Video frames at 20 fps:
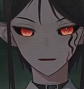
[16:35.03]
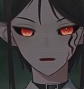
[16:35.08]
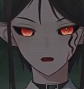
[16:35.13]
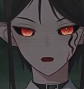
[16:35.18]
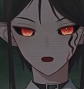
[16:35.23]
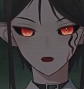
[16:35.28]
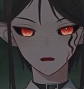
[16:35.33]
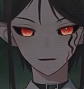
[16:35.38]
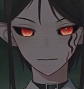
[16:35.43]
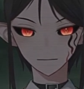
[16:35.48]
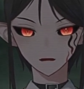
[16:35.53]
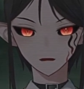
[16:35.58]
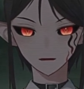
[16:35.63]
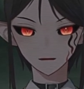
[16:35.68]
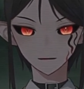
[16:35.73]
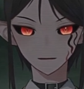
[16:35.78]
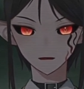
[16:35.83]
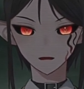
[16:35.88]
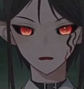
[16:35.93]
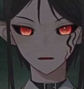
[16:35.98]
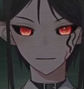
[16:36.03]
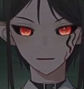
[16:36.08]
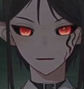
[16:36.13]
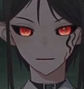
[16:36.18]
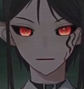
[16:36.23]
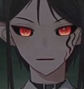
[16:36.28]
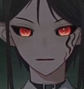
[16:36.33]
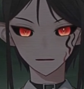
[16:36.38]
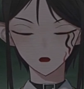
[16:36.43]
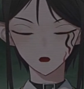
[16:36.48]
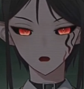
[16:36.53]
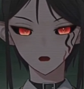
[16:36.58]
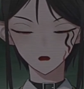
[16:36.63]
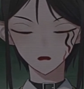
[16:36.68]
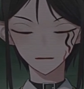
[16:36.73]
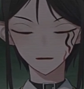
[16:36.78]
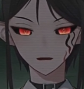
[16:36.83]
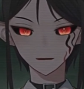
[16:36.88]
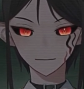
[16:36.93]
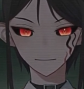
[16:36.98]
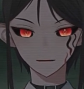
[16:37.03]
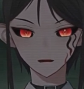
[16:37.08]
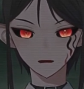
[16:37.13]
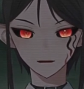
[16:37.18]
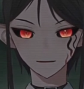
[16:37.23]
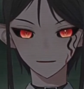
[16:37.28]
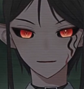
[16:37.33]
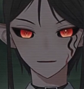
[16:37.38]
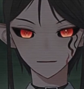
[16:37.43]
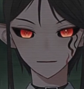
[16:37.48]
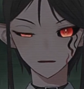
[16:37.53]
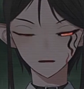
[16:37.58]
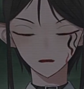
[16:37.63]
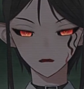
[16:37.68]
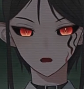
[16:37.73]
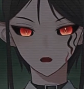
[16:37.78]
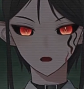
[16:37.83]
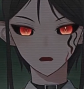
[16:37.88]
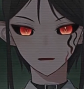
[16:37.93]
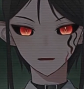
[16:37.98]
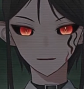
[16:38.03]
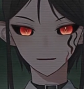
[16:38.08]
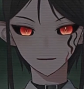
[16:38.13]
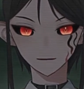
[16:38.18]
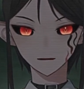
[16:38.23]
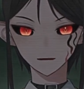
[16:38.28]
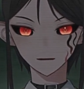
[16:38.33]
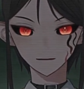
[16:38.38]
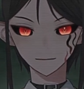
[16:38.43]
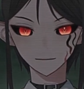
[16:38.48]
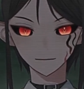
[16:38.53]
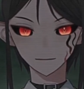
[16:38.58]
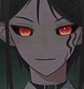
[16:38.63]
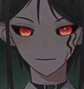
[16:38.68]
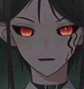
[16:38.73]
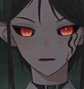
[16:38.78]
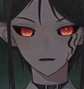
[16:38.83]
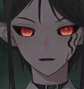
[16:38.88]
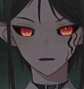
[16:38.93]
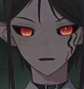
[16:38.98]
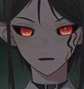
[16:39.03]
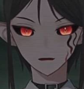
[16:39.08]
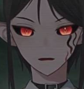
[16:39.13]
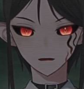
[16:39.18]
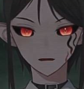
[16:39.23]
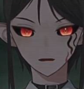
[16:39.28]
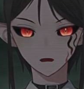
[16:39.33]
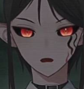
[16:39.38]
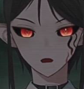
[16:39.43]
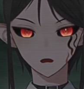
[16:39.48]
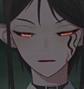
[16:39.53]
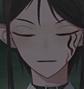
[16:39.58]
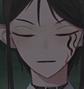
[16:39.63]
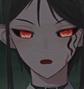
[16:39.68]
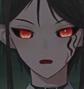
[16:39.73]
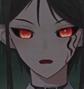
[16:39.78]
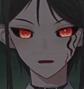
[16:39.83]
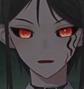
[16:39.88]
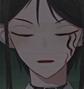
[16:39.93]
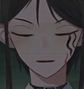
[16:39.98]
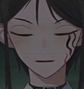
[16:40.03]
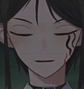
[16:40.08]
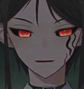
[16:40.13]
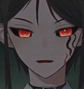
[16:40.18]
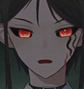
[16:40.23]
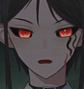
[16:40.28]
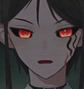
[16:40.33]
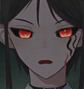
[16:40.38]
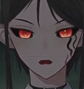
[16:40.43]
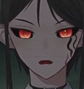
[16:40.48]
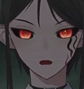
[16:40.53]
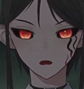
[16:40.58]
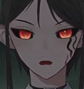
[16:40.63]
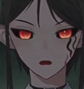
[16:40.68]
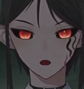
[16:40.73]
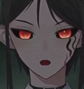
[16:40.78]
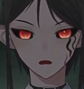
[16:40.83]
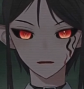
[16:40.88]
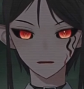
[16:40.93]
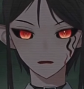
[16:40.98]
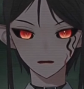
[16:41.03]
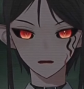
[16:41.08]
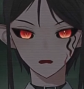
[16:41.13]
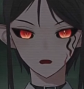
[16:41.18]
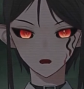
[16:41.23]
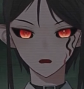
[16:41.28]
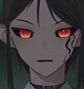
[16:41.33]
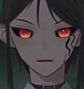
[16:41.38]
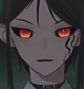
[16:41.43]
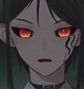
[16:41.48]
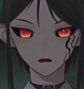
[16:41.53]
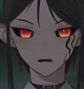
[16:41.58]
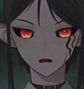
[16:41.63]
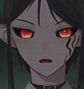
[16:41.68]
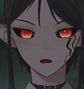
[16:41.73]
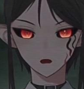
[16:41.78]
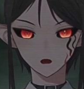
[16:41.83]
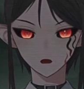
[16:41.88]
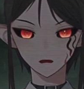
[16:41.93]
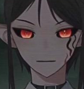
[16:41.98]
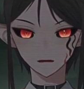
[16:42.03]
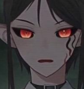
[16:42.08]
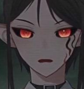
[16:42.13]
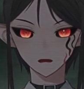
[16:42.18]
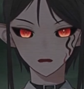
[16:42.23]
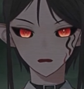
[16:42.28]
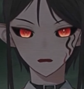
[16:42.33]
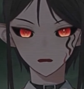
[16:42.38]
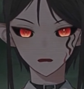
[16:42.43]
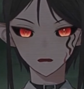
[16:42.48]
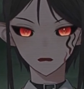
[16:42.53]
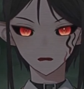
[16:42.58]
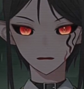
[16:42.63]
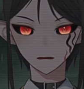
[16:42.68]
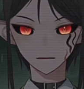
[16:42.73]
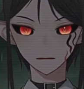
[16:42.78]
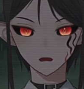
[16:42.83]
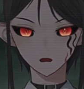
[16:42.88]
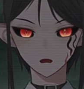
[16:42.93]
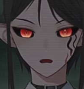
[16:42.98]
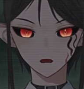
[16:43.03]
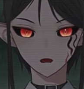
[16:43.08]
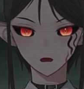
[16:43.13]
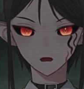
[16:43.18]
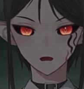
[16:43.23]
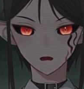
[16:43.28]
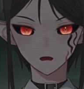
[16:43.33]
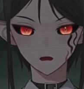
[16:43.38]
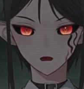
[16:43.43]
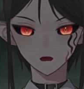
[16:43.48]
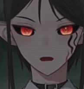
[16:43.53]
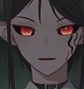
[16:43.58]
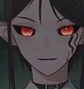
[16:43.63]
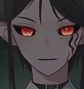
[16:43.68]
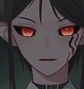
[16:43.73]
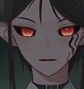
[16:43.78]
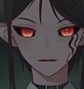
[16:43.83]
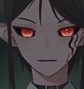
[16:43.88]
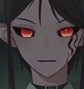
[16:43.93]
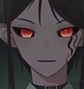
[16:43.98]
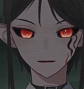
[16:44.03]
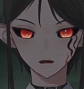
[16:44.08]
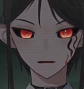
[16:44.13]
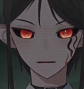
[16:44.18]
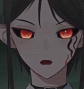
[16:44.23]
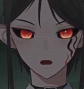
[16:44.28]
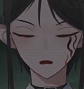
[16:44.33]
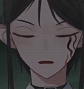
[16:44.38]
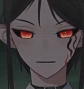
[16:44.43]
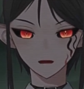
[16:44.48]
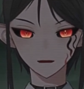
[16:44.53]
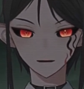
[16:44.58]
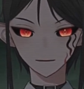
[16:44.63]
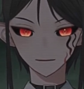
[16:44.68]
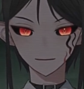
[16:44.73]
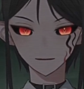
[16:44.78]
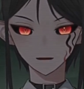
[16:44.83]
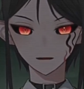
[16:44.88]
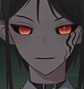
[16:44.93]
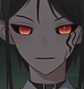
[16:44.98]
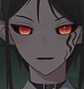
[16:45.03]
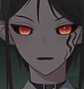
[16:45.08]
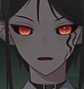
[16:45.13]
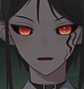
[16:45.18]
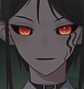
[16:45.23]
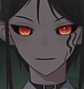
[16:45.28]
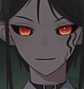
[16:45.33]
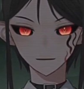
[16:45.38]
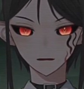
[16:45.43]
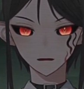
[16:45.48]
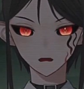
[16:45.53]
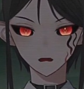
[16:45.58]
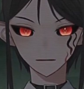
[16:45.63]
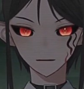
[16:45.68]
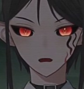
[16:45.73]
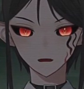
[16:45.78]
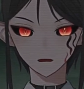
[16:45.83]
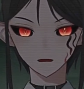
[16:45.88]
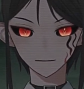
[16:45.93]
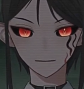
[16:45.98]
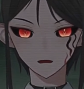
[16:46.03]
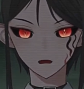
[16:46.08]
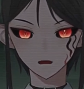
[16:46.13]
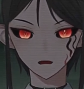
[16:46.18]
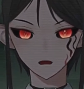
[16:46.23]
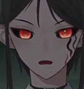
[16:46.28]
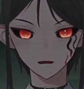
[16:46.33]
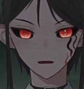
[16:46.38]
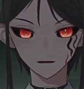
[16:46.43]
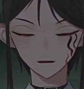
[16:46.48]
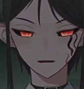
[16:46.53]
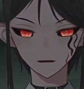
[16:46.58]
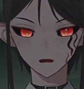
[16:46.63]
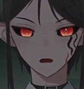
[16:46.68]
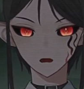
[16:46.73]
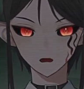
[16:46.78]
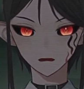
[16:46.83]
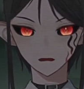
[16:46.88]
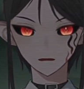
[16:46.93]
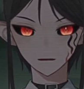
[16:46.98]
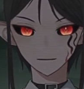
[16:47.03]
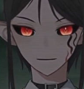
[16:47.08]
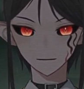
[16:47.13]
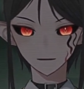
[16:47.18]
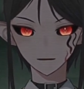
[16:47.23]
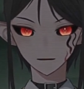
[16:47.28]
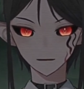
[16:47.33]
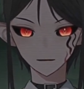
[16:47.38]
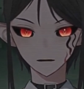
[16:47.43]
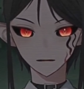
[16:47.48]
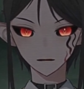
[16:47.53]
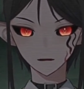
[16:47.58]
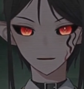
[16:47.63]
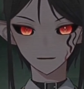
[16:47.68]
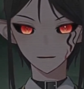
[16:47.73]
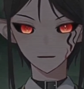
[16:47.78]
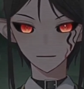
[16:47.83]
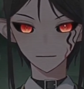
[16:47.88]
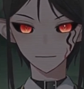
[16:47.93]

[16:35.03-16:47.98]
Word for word: handprint shape of the mark must be a simple coincidence. I managed to get a week off from work to recover, but I had to use up all of my sick days and remaining vacation hours to do it.